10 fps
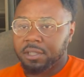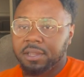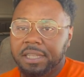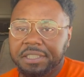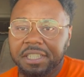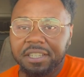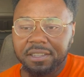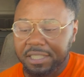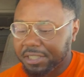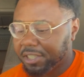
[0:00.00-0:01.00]
Let's get an
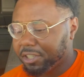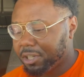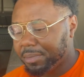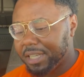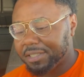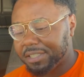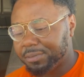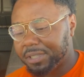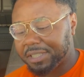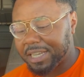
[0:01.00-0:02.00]
update. See
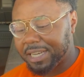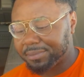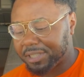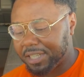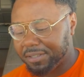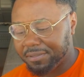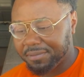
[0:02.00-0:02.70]
what the time say.